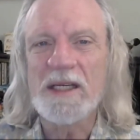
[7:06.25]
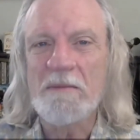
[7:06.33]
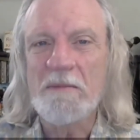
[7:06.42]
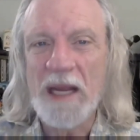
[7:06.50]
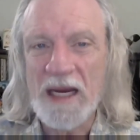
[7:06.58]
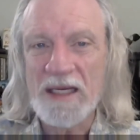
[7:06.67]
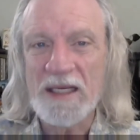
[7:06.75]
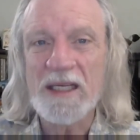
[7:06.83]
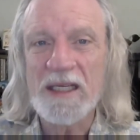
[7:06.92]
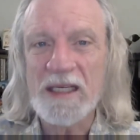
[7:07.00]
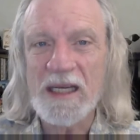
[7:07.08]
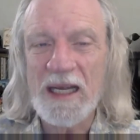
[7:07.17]
It makes
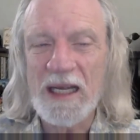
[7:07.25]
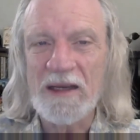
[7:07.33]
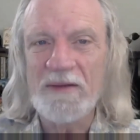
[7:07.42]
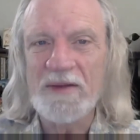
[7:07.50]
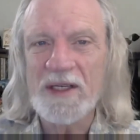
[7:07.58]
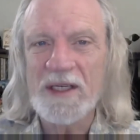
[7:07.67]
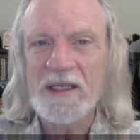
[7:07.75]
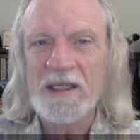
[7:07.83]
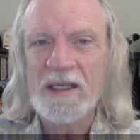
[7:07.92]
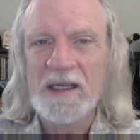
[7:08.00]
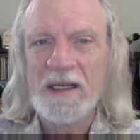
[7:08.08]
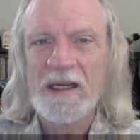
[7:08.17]
us slaves.
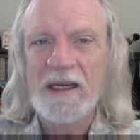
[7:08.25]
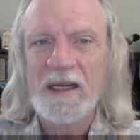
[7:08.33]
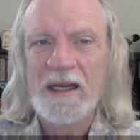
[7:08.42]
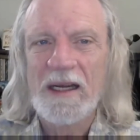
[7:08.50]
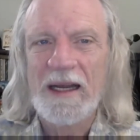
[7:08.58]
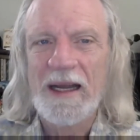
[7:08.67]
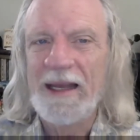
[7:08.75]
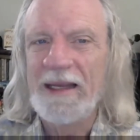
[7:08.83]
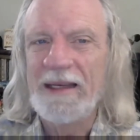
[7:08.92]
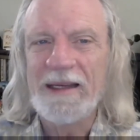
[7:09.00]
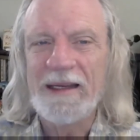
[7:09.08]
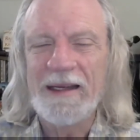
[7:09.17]

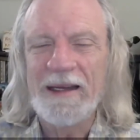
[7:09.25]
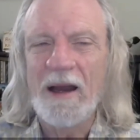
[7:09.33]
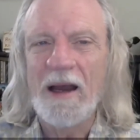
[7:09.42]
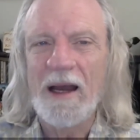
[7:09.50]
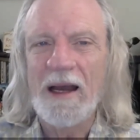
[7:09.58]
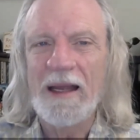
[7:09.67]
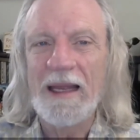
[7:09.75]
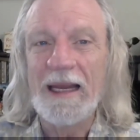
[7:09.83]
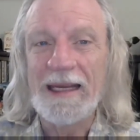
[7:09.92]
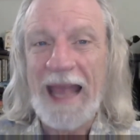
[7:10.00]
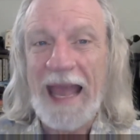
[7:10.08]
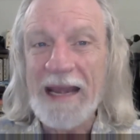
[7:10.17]
And
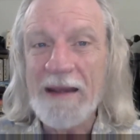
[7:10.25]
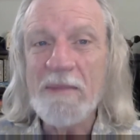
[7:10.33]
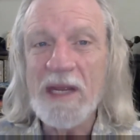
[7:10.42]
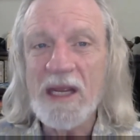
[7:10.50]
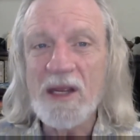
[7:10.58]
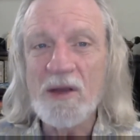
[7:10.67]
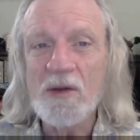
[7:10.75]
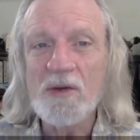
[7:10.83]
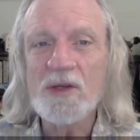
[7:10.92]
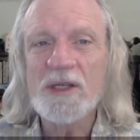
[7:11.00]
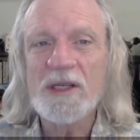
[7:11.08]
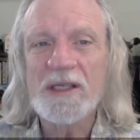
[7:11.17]
it can be
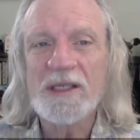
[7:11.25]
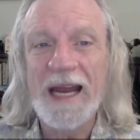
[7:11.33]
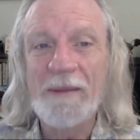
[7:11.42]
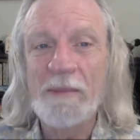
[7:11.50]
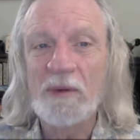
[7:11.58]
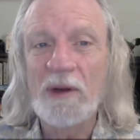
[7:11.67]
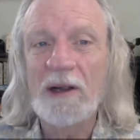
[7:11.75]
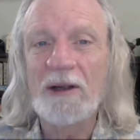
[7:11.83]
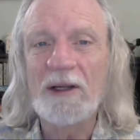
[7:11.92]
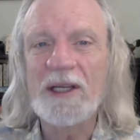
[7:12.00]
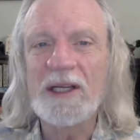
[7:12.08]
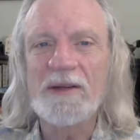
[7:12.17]
used
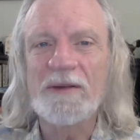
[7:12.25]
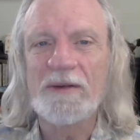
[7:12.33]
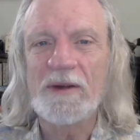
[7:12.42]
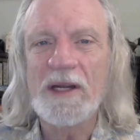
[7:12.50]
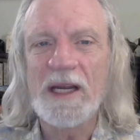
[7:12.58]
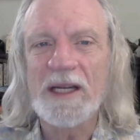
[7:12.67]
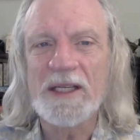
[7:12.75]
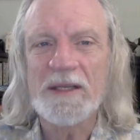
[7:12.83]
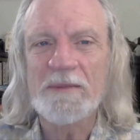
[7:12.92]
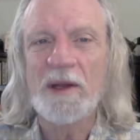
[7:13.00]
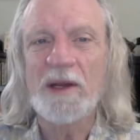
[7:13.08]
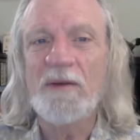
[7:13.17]
temporarily to free
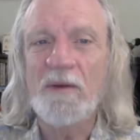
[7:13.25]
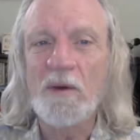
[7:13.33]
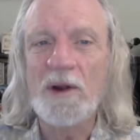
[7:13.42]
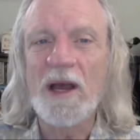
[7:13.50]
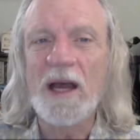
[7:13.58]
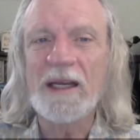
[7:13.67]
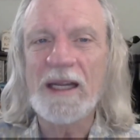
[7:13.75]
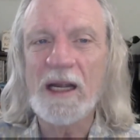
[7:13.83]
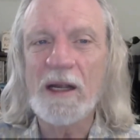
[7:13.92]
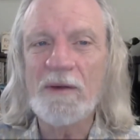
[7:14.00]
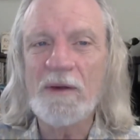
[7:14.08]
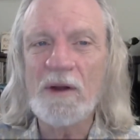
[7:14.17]
us, but if we're not
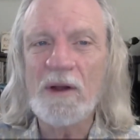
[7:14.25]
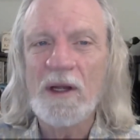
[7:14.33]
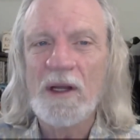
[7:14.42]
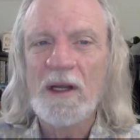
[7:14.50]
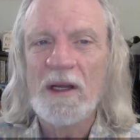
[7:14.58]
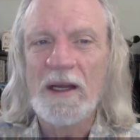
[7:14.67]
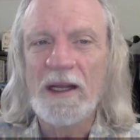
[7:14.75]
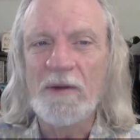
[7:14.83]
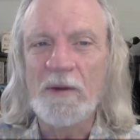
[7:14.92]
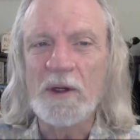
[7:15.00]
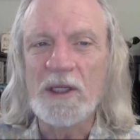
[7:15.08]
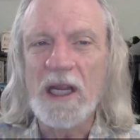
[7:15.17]
careful, and
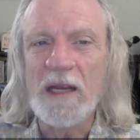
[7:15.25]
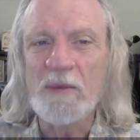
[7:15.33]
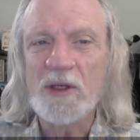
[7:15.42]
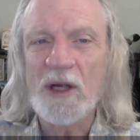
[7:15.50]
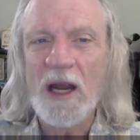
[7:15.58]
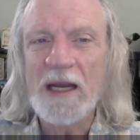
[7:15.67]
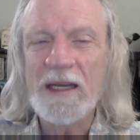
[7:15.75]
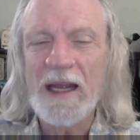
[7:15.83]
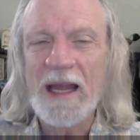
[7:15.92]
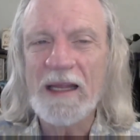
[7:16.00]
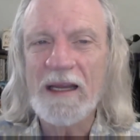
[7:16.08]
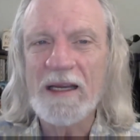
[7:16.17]
if we keep trying to
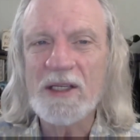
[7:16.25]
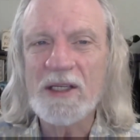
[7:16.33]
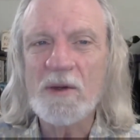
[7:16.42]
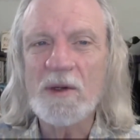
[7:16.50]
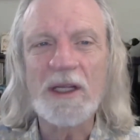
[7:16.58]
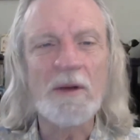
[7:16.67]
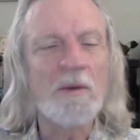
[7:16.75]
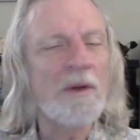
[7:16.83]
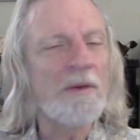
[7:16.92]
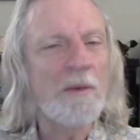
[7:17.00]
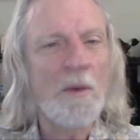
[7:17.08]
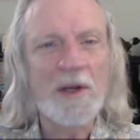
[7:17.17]
hang on to it, it
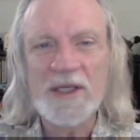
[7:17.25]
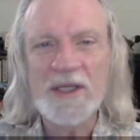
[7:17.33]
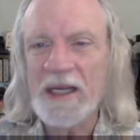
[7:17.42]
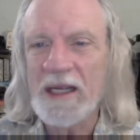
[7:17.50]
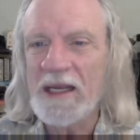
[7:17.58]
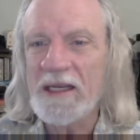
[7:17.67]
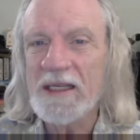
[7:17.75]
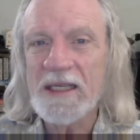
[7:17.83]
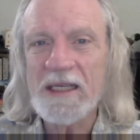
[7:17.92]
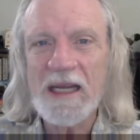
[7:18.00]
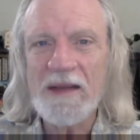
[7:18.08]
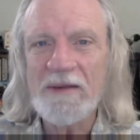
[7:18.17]
will once again
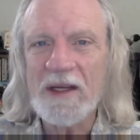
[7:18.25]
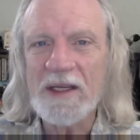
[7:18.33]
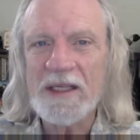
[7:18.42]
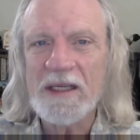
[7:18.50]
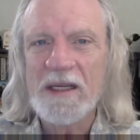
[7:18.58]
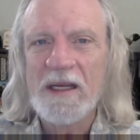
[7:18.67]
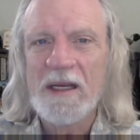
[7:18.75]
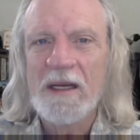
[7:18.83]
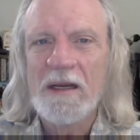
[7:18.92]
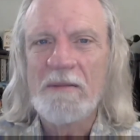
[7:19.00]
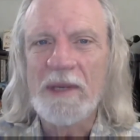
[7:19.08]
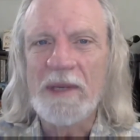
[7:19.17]
enslave us
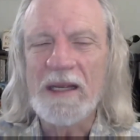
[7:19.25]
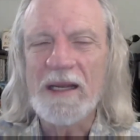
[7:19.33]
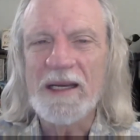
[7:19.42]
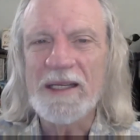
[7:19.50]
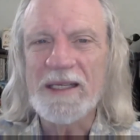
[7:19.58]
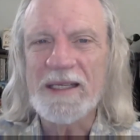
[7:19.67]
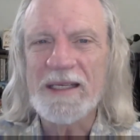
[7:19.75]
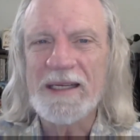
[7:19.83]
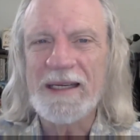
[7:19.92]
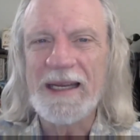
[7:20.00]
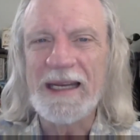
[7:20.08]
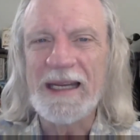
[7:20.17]
because
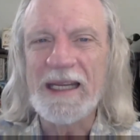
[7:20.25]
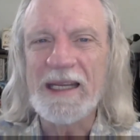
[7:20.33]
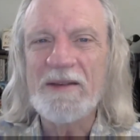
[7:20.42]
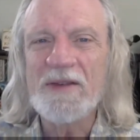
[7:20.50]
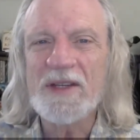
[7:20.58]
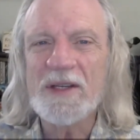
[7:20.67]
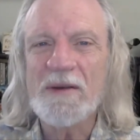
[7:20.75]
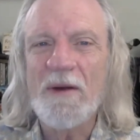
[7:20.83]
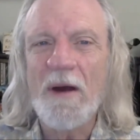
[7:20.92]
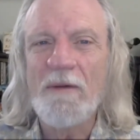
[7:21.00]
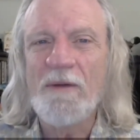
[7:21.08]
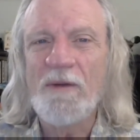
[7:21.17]
it gives
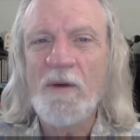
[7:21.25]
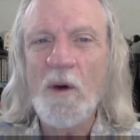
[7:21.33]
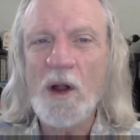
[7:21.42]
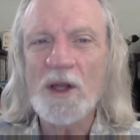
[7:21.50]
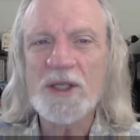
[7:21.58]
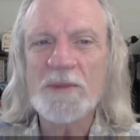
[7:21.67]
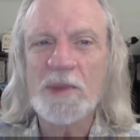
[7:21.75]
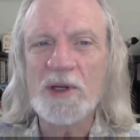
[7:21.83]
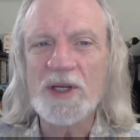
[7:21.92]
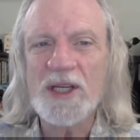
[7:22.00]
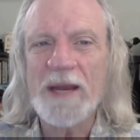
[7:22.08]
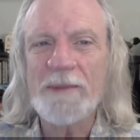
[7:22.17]
a false
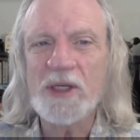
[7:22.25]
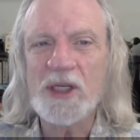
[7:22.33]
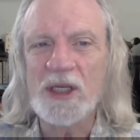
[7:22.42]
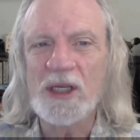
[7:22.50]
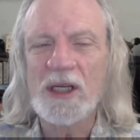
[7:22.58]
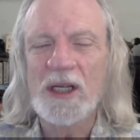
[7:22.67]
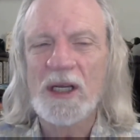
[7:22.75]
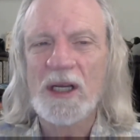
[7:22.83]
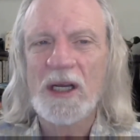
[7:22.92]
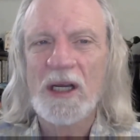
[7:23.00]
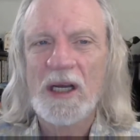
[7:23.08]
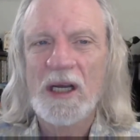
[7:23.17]
perception
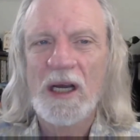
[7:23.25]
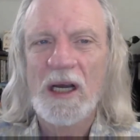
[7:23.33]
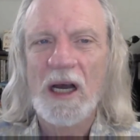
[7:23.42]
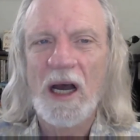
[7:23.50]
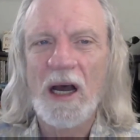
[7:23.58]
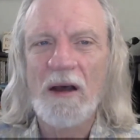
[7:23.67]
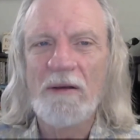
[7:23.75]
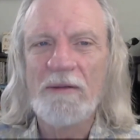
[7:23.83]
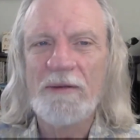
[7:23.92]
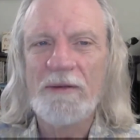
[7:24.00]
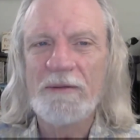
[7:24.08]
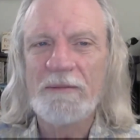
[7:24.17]

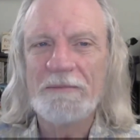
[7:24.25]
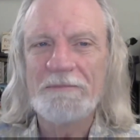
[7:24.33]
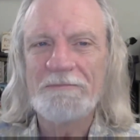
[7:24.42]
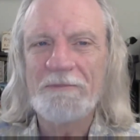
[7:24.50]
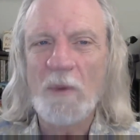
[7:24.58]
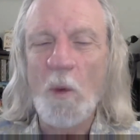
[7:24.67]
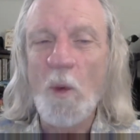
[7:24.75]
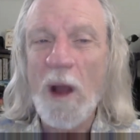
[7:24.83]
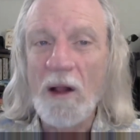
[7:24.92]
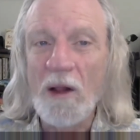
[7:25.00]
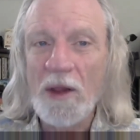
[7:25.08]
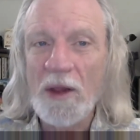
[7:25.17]
of
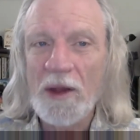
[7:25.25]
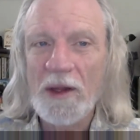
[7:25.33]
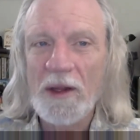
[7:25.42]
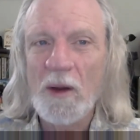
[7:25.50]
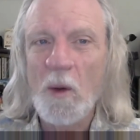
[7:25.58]
wealth.